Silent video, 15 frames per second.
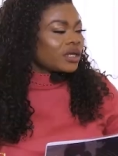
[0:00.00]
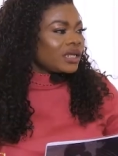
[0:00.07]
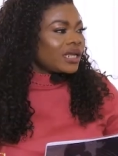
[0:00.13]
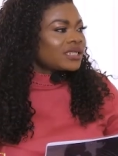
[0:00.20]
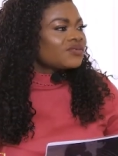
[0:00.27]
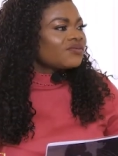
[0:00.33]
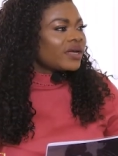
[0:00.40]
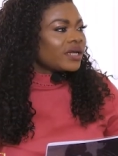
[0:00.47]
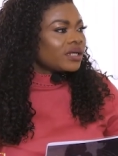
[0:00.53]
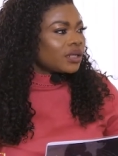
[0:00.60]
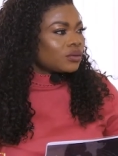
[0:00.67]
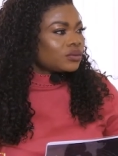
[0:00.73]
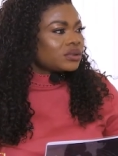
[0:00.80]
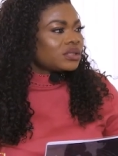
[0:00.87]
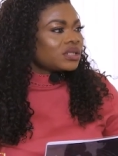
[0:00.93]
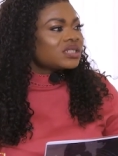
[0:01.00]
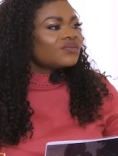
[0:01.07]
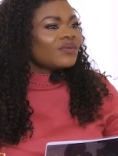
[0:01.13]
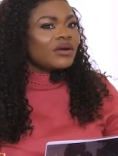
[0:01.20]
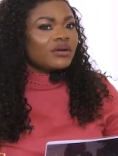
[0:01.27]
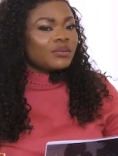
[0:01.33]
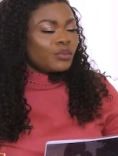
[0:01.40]
let's you, find out. You it's
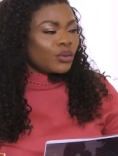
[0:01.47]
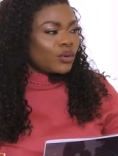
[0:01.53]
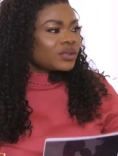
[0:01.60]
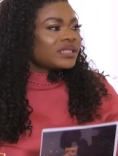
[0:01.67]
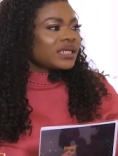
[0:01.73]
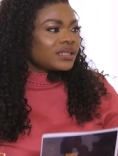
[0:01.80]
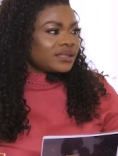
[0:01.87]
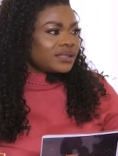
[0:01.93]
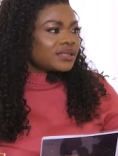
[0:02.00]
must just important.